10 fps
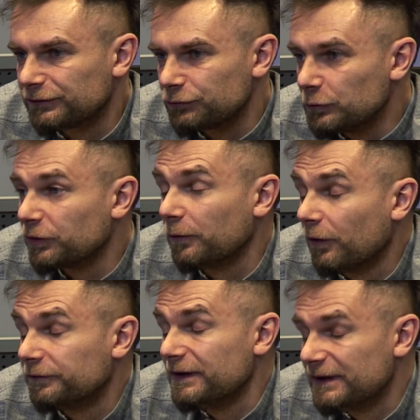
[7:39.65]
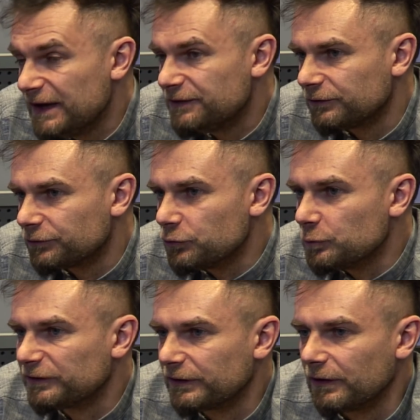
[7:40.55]
troops or of the NATO
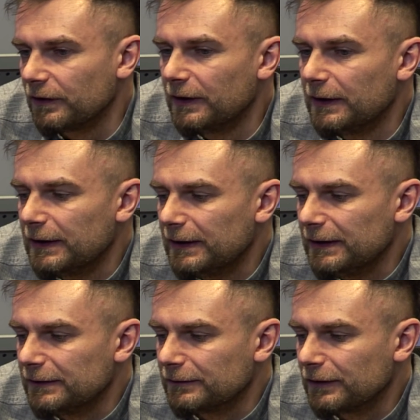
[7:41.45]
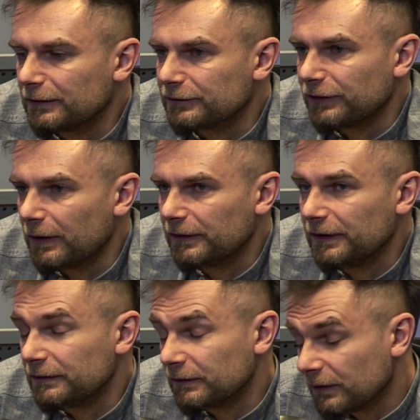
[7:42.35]
troops in
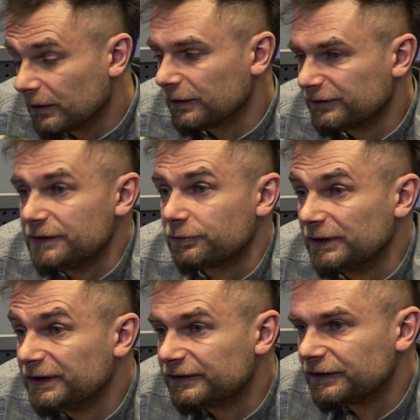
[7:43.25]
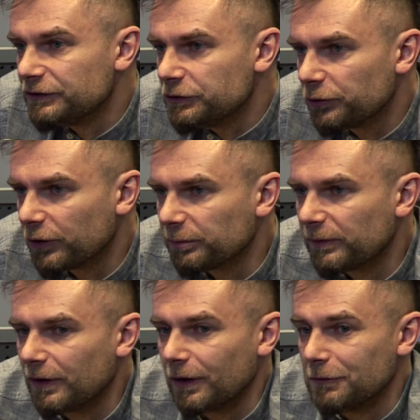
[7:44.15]
Central and Eastern Europe.
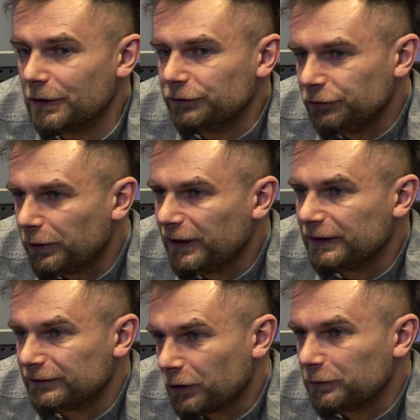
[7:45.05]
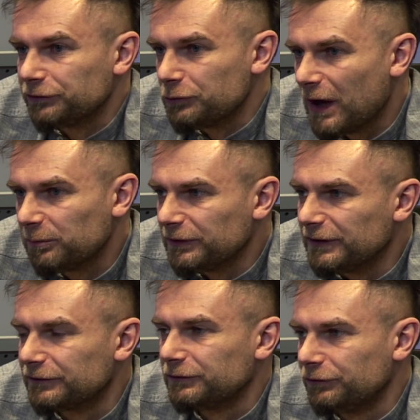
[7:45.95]
Do you think it's going to happen?
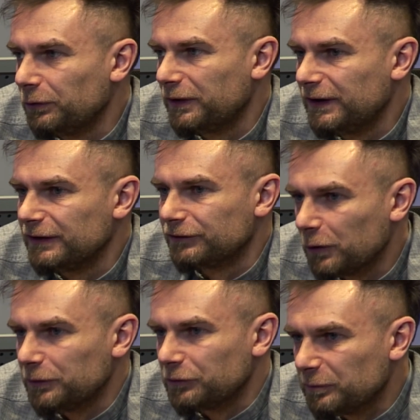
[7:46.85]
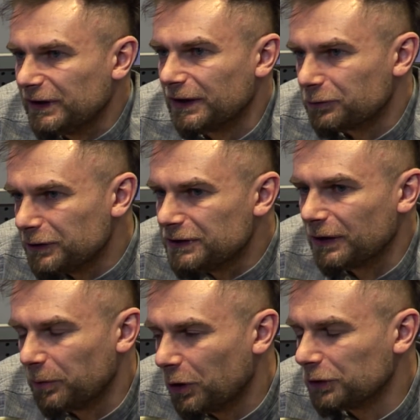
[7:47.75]
Do you think it's going to be agreed
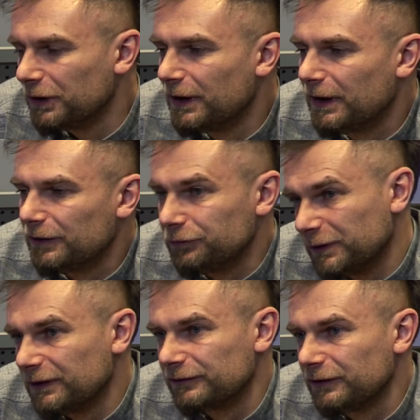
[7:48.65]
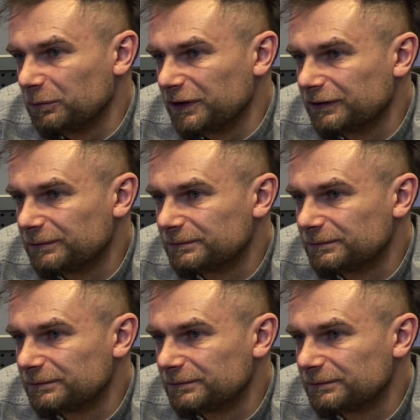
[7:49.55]
upon during that summit?